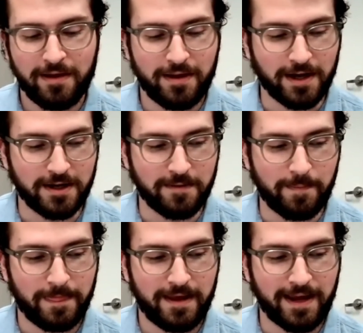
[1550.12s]

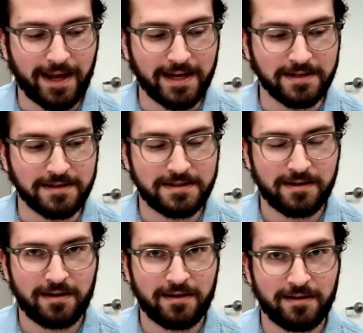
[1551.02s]
And
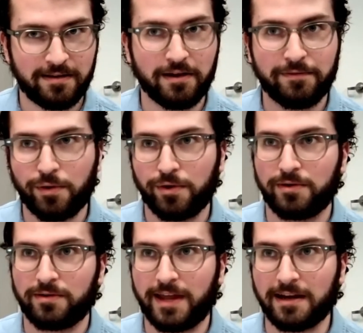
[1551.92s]

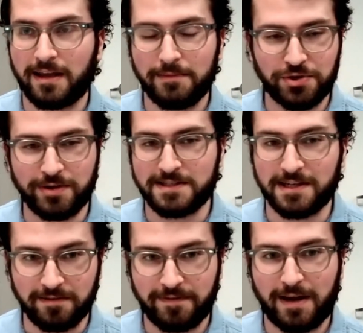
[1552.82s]
therefore that chemistry that's on
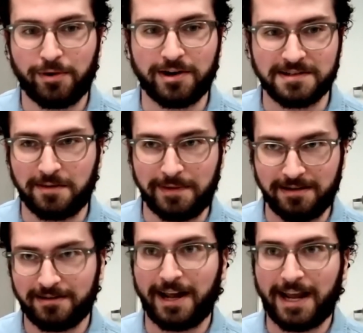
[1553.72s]
the fabric is going to be
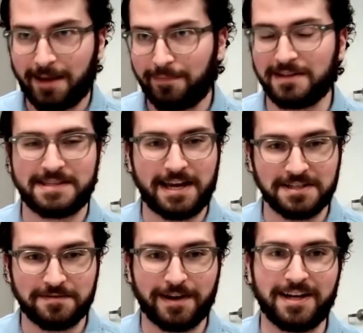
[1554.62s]
kind of happy and
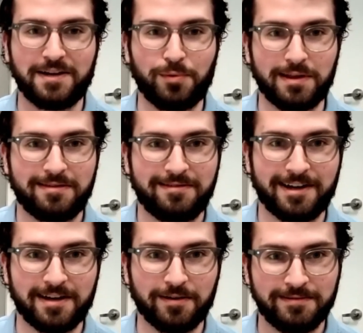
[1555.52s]
satisfied with
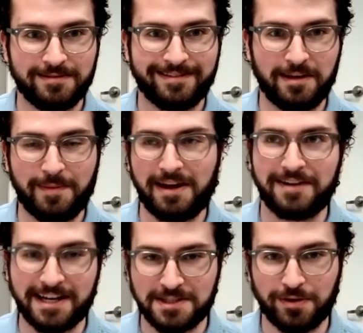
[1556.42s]
the amount of
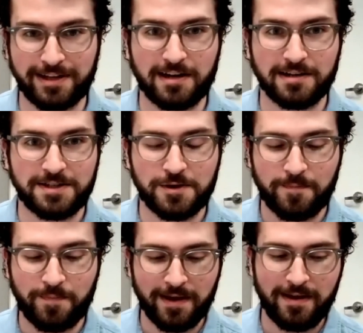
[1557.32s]
dye it's holding on to.
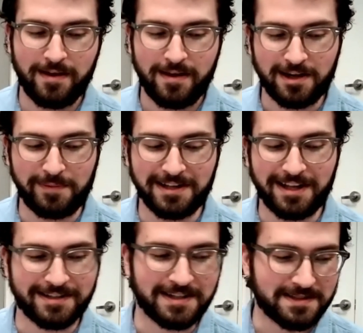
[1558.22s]
And it'll be a
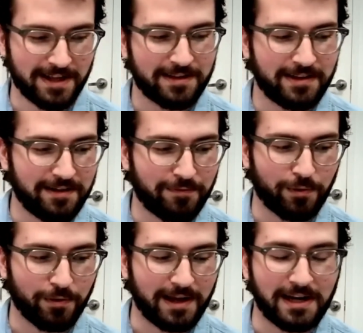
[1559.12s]
lot less likely
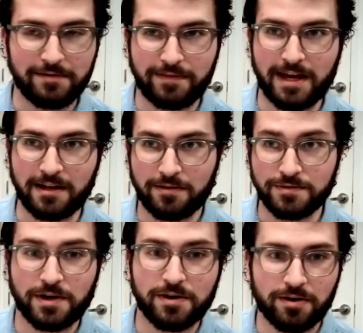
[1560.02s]
for any of those
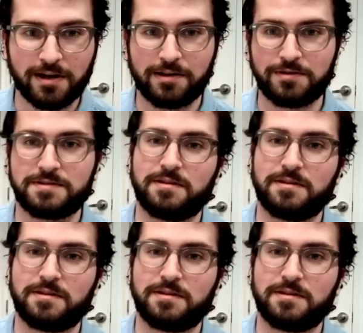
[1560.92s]
darker colors to